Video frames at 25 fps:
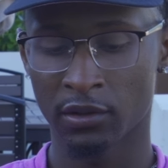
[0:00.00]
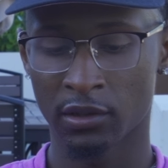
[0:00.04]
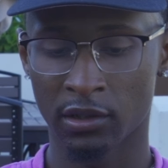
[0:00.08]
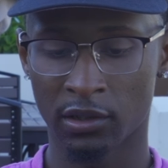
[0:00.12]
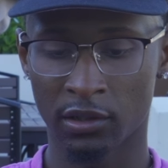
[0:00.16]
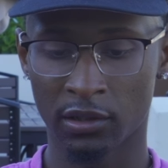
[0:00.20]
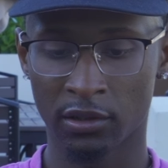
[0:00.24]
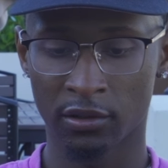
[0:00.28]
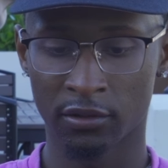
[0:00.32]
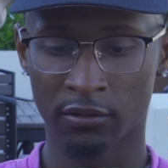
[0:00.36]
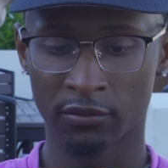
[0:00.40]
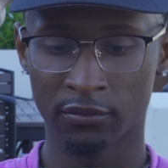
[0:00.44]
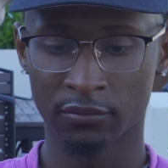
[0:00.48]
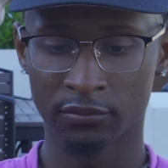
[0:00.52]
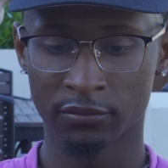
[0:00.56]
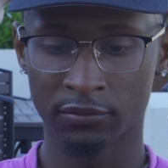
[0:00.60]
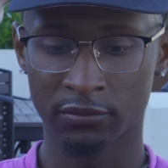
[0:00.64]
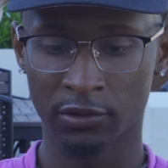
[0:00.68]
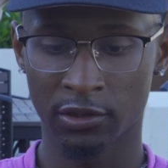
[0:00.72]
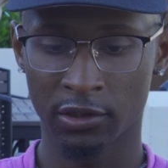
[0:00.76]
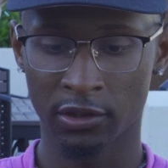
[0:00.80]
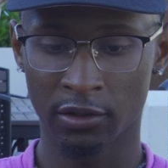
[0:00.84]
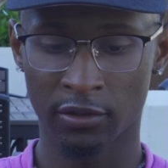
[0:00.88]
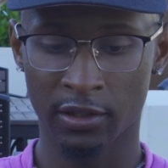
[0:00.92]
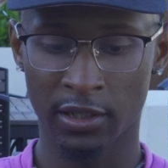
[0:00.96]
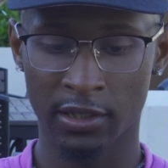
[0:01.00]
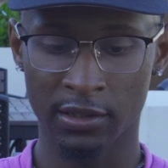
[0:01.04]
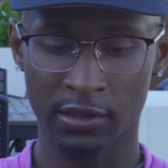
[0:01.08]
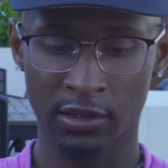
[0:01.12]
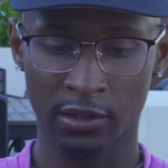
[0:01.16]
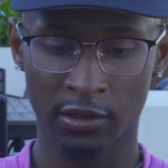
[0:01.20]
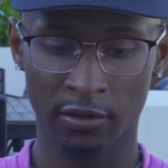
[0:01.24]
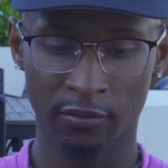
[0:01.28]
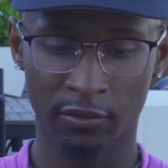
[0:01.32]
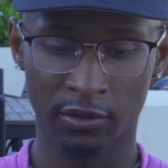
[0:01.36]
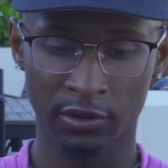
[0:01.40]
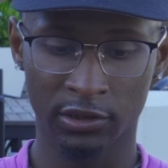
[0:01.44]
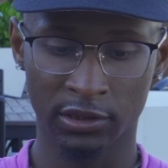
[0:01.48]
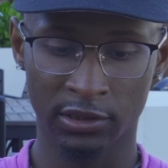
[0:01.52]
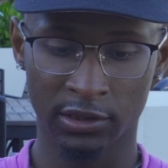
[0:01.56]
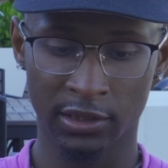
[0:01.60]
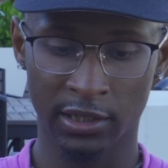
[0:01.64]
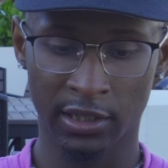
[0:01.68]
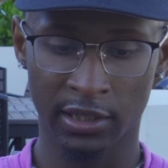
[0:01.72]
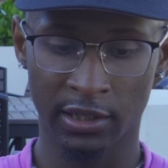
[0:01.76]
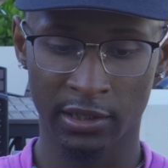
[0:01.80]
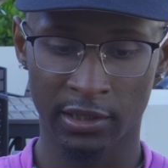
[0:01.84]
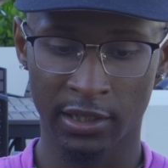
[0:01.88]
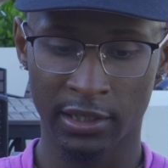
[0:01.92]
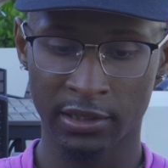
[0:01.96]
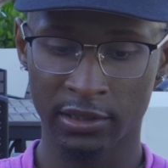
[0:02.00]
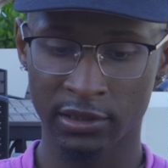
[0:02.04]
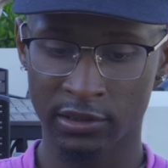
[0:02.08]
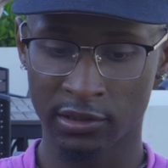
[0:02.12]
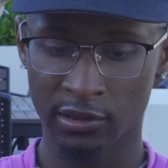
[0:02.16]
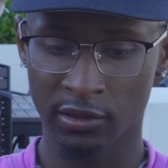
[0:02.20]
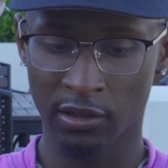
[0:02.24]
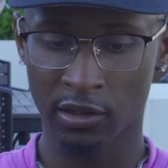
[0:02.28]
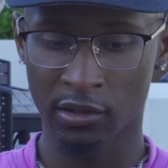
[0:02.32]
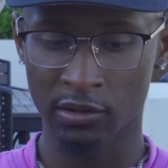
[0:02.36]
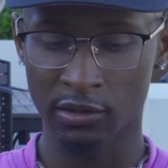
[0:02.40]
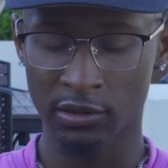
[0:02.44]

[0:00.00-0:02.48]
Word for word: Um, congrats to them on just they they just